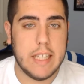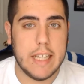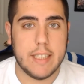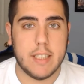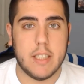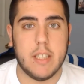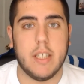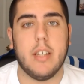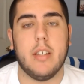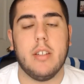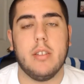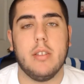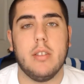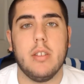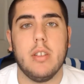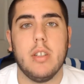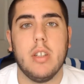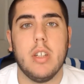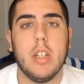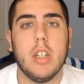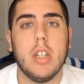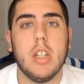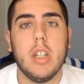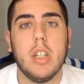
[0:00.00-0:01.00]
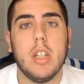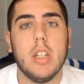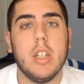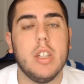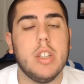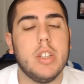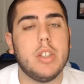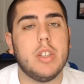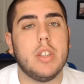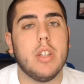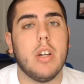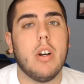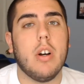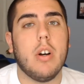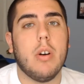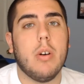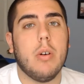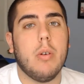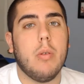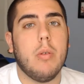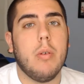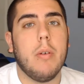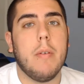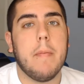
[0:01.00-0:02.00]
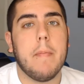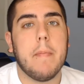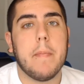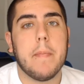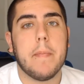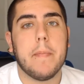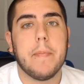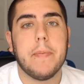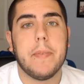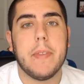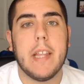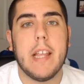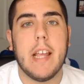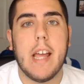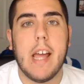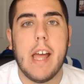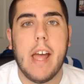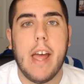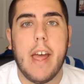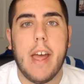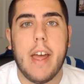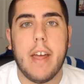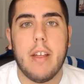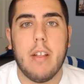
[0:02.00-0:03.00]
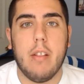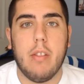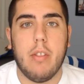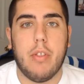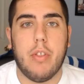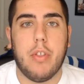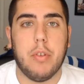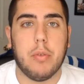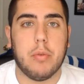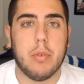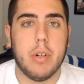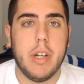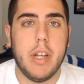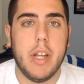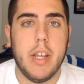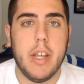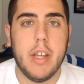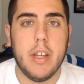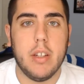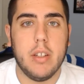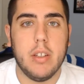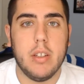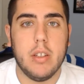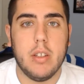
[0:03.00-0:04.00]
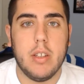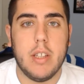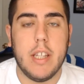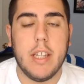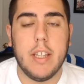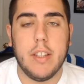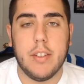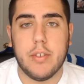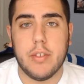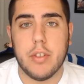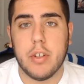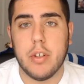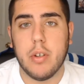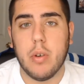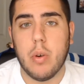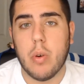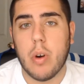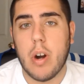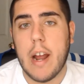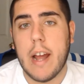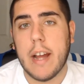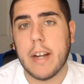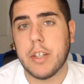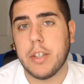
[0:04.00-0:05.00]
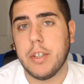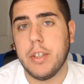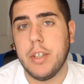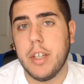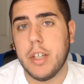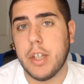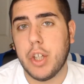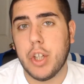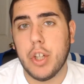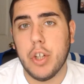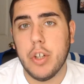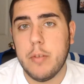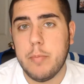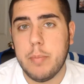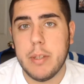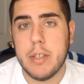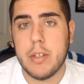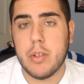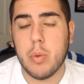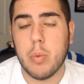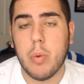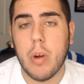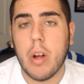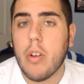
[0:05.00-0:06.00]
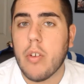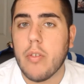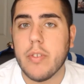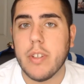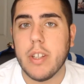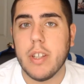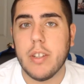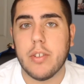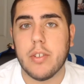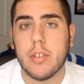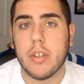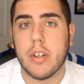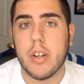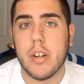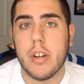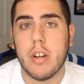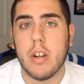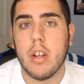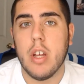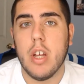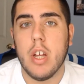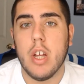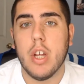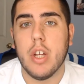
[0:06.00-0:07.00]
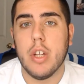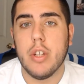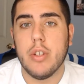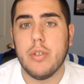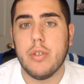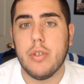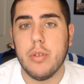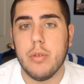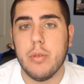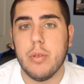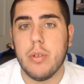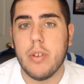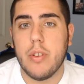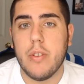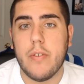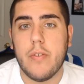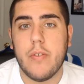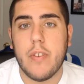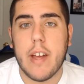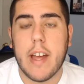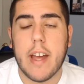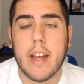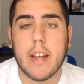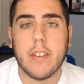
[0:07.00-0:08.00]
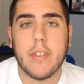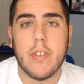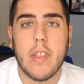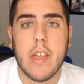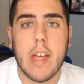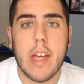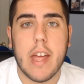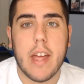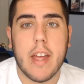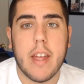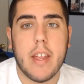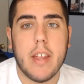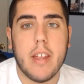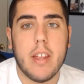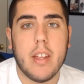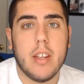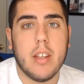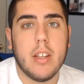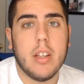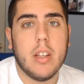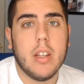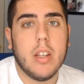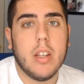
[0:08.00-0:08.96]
That's it. So at 3 Eastern, or actually it could be 12 Eastern, due to the fact that